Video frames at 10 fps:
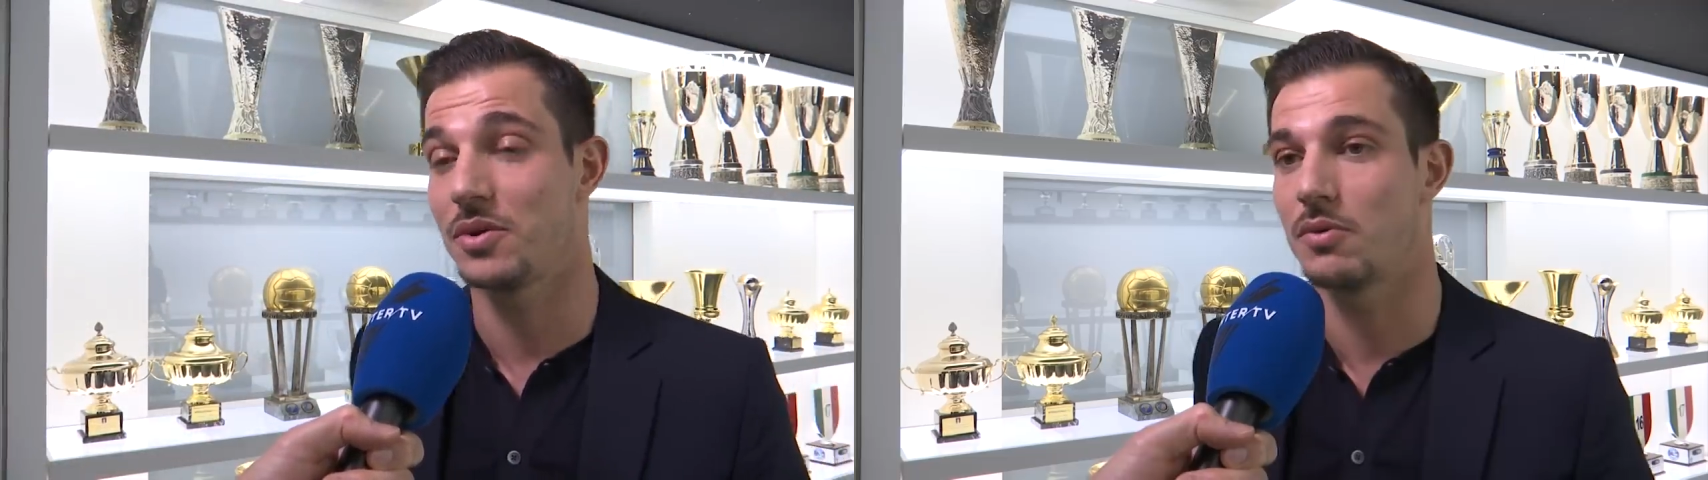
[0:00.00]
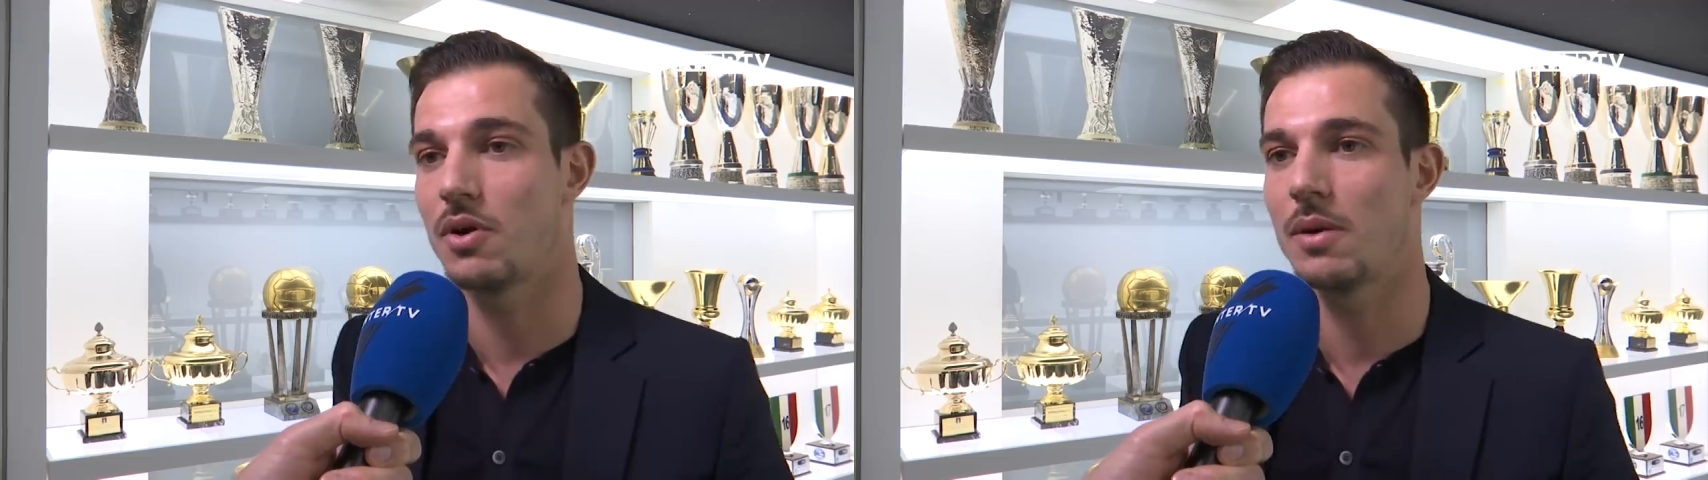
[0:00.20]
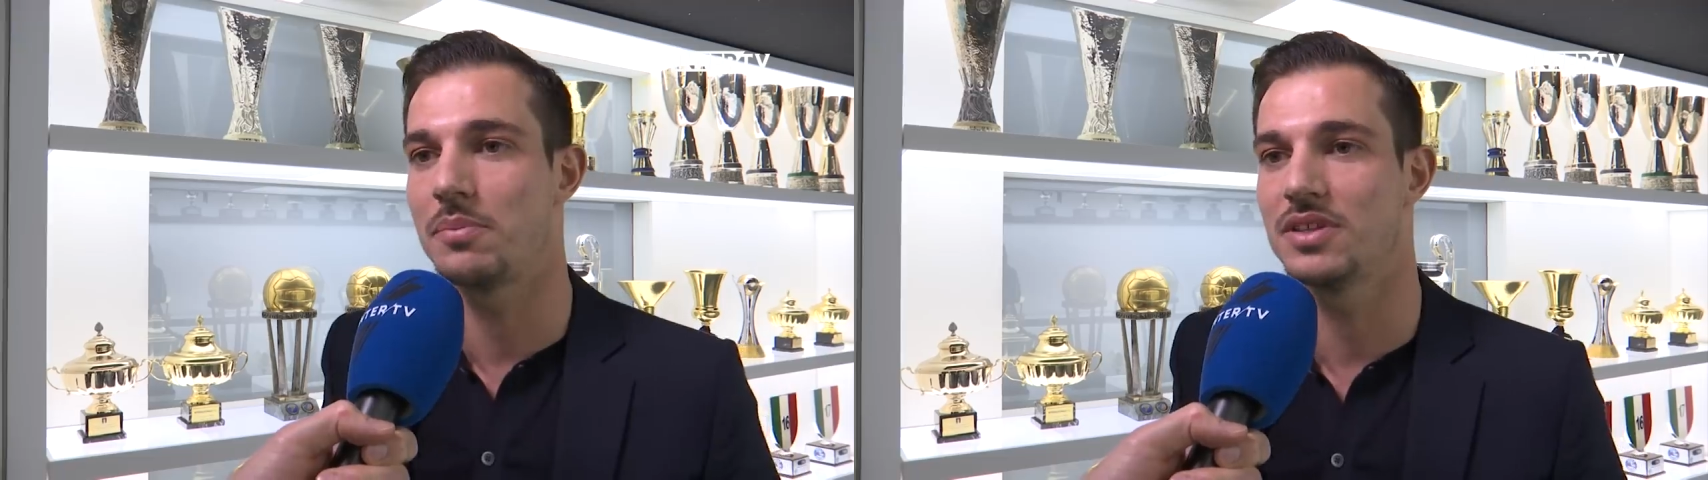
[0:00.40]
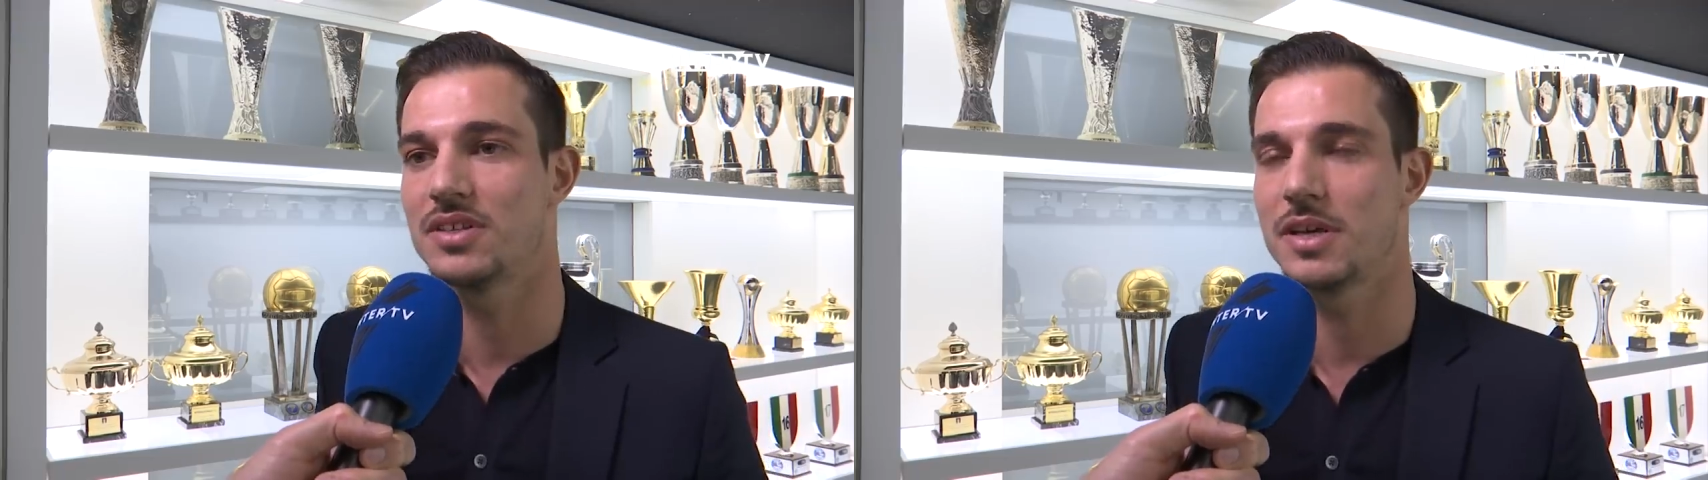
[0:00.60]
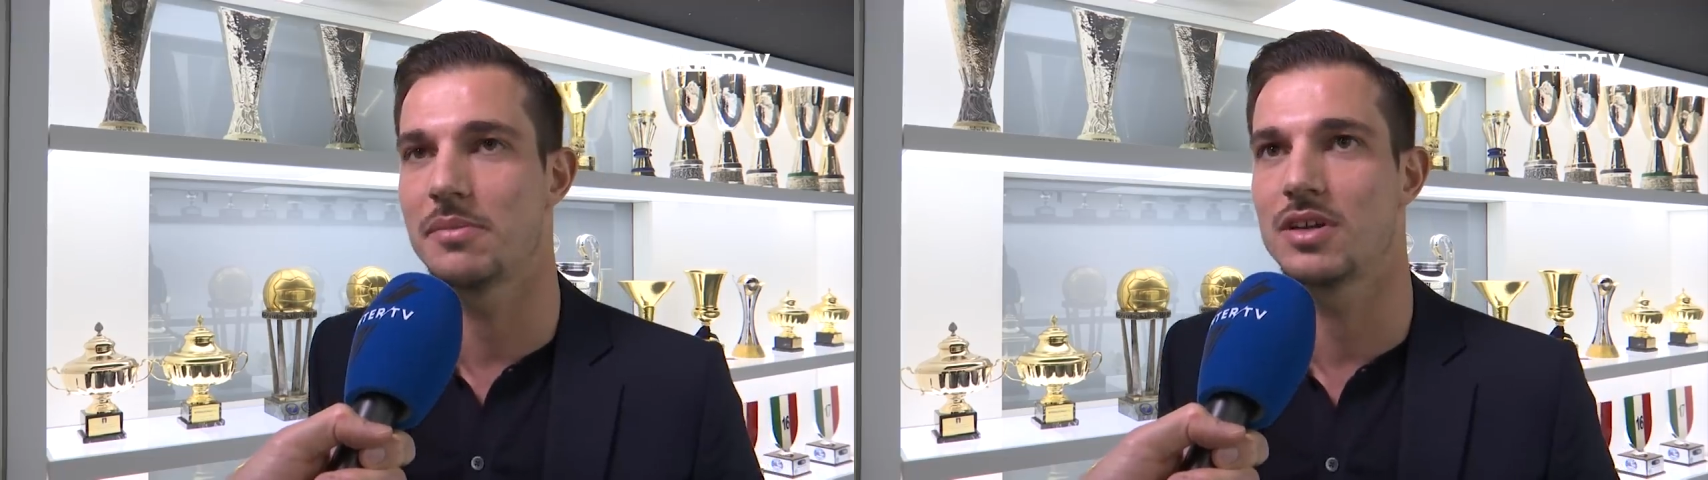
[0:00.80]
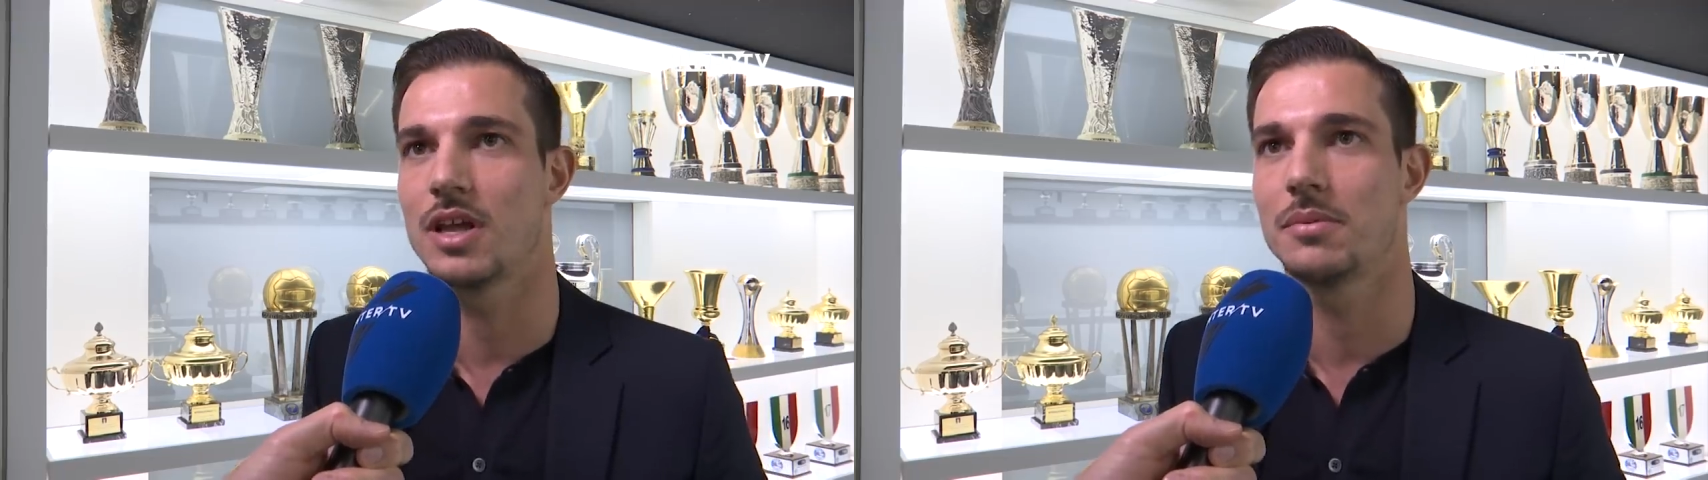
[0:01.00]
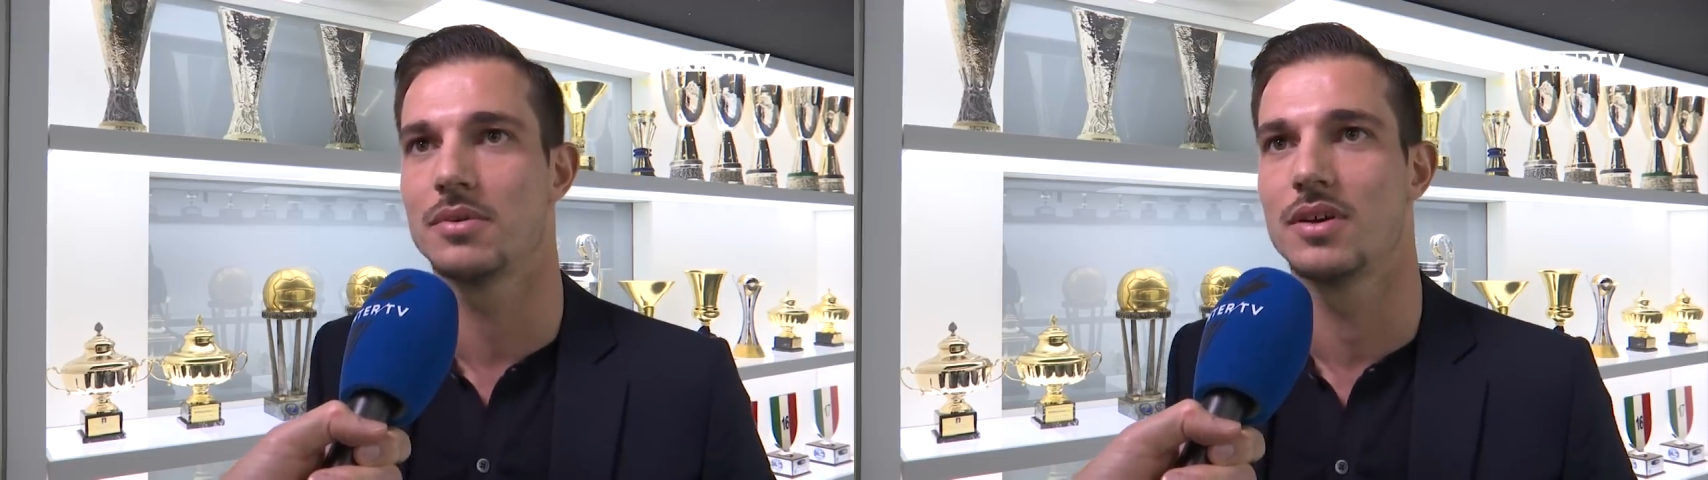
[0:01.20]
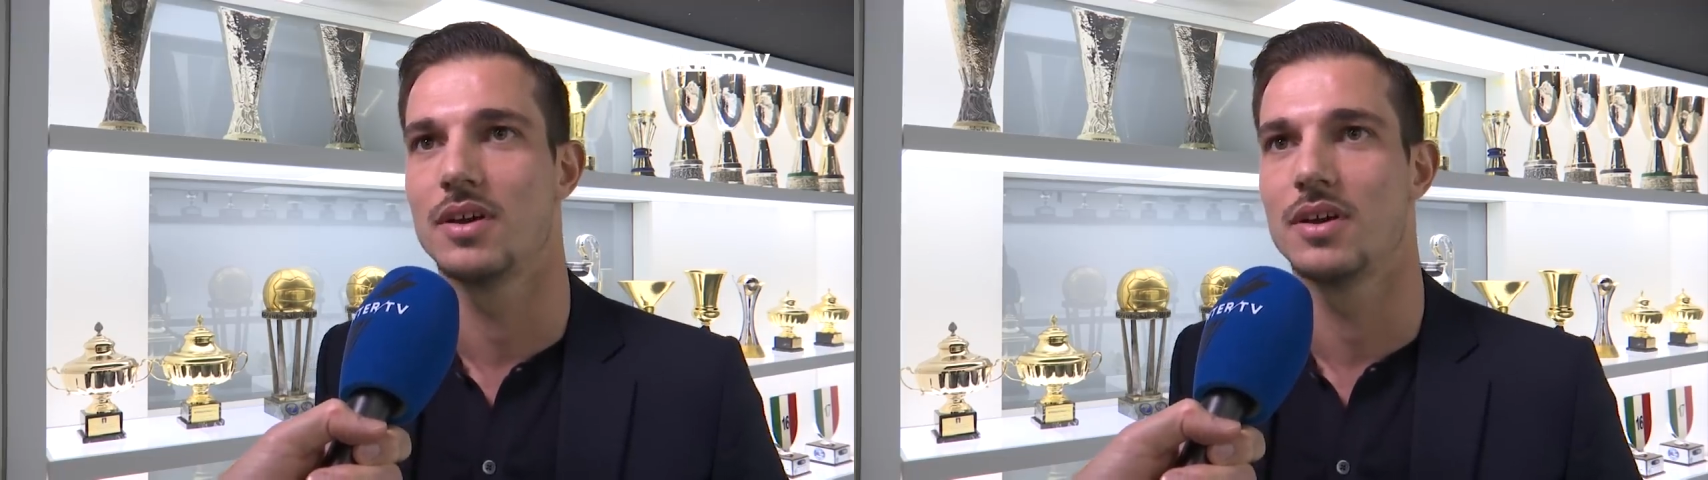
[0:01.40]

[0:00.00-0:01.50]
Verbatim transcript: We grew up in the same club.